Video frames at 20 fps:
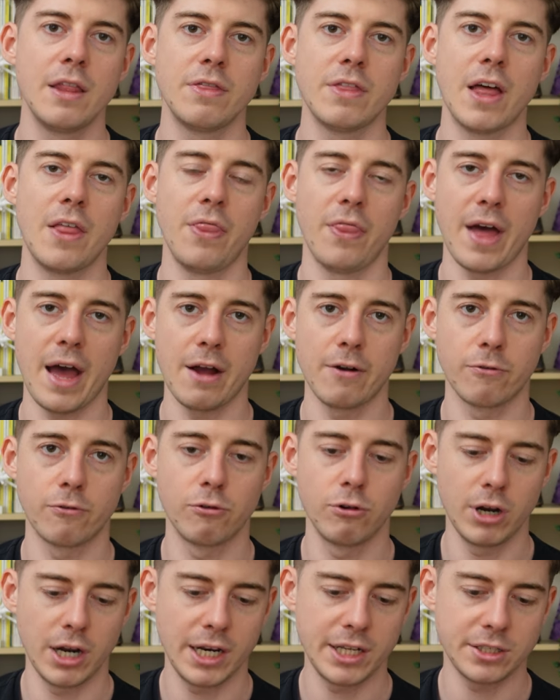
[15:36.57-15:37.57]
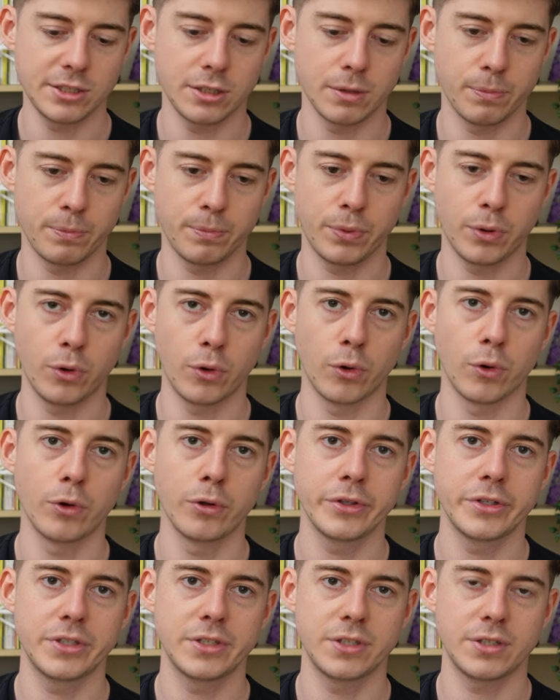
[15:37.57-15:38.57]
then that really
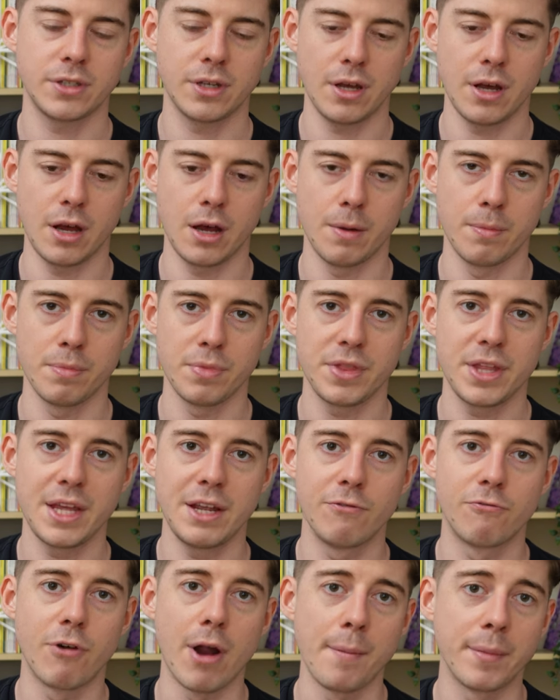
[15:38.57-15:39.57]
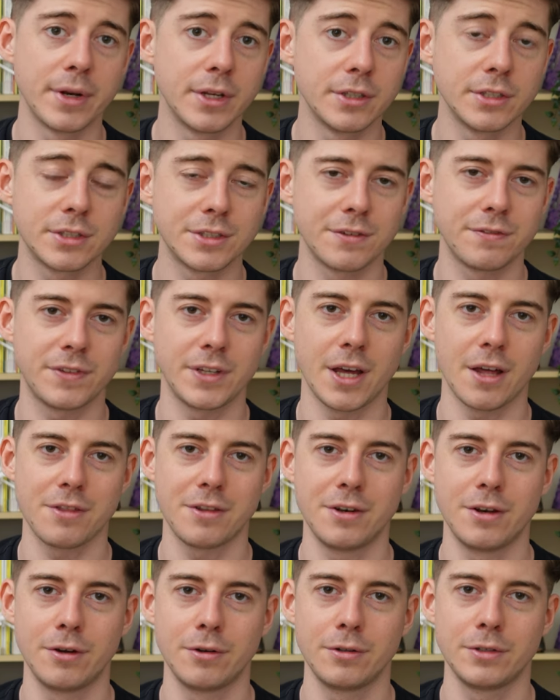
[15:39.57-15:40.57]
supports the remnants of the
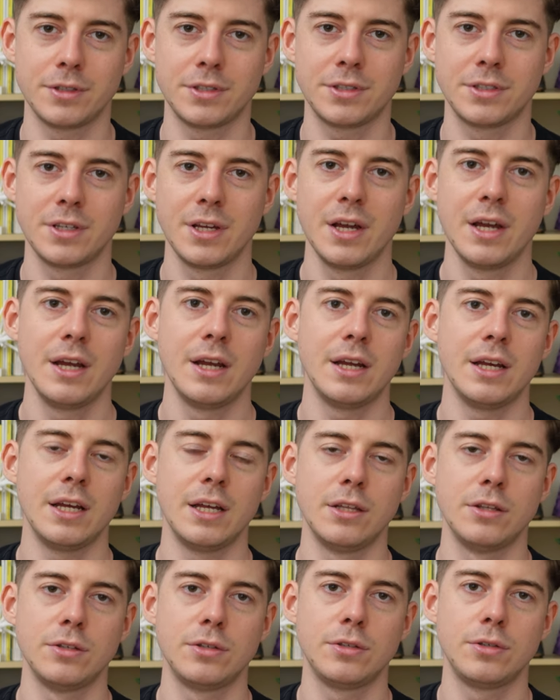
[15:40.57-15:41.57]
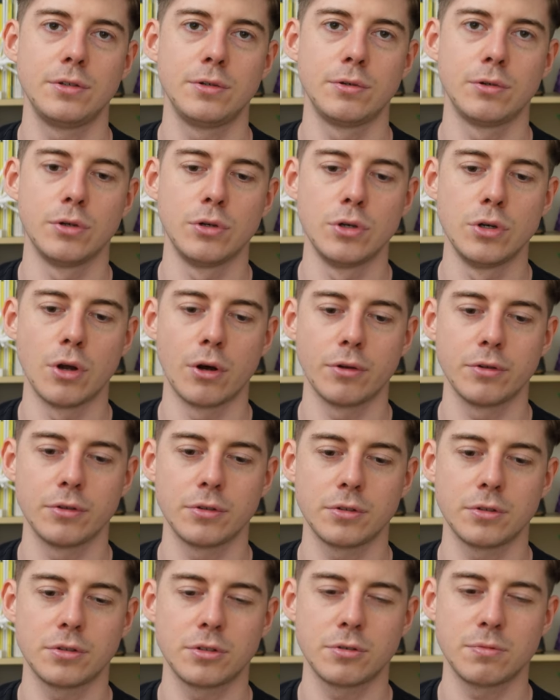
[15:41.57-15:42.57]
other notes into not
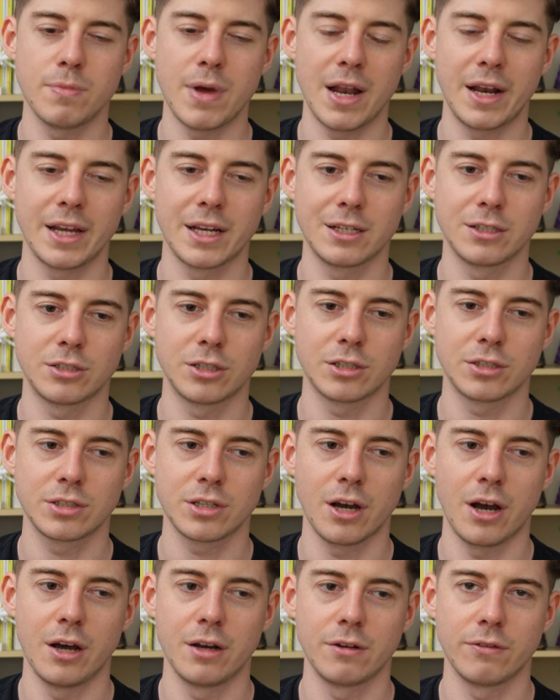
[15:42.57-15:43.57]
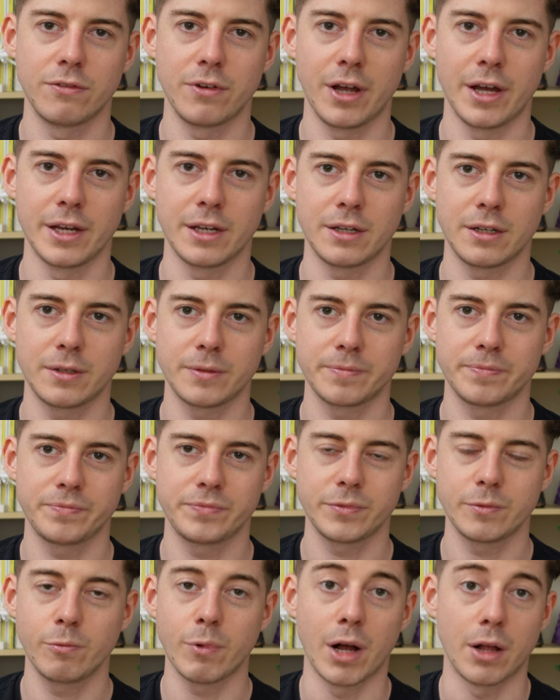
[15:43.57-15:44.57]
smelling just kind of like,
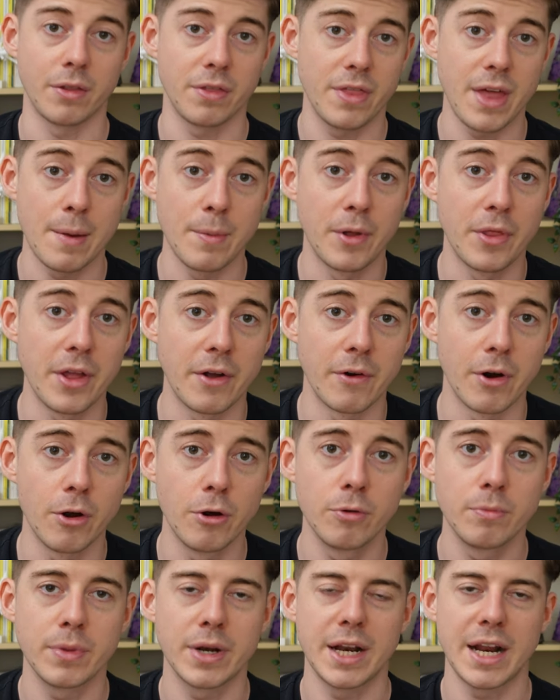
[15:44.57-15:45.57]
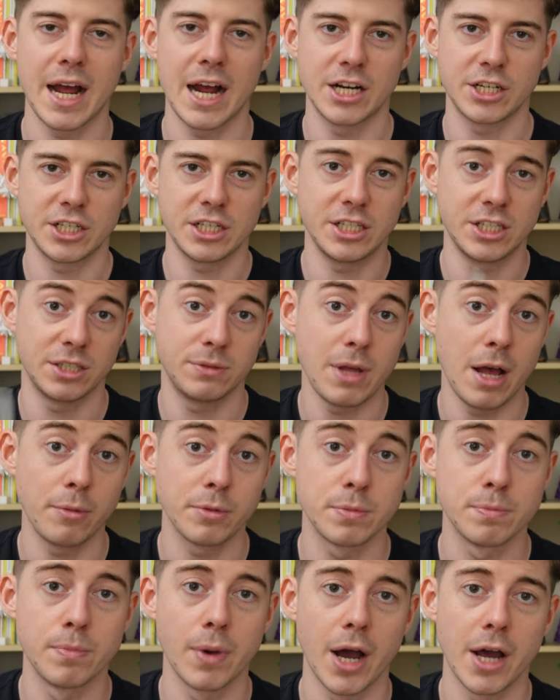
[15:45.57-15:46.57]
well, them on their own, but it actually just
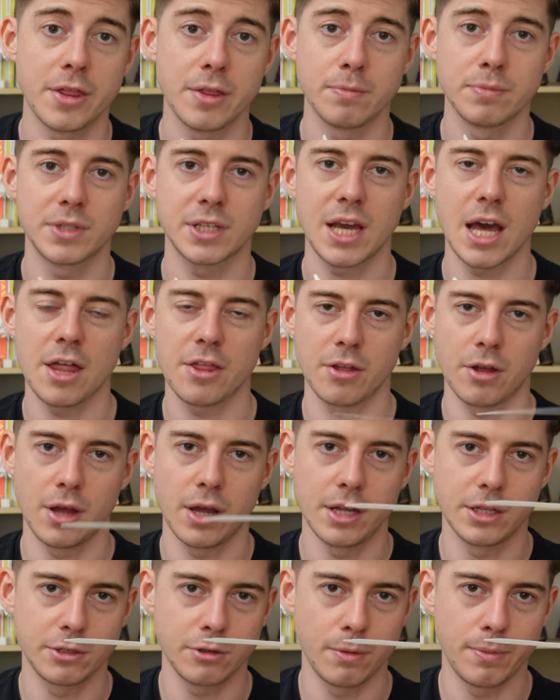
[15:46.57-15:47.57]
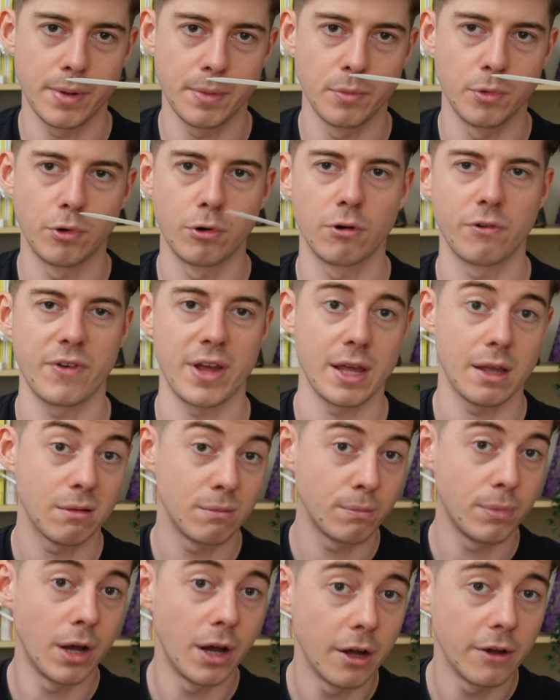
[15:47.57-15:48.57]
helps bind them together into a bit more of a
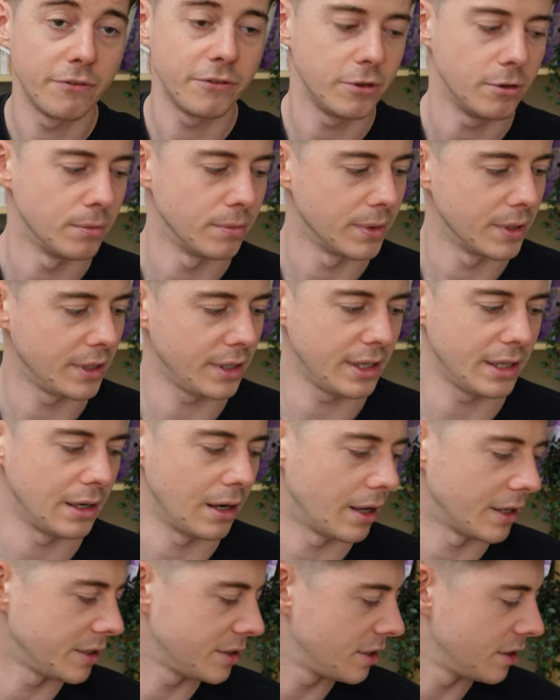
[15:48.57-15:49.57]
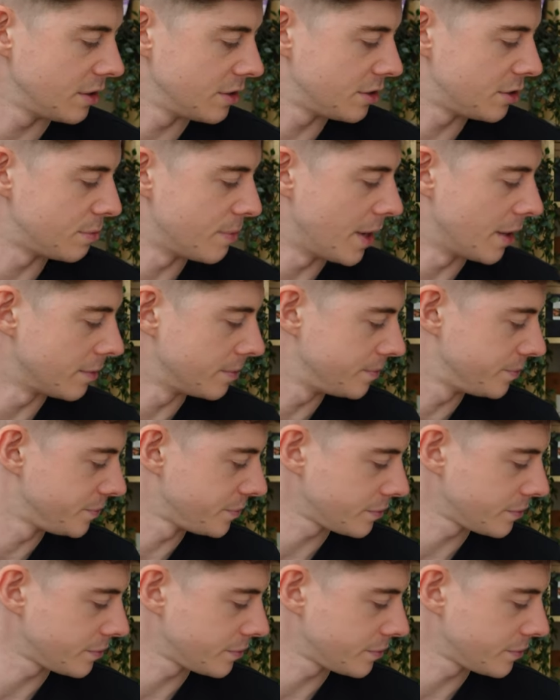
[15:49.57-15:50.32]
perfume-y-like smell.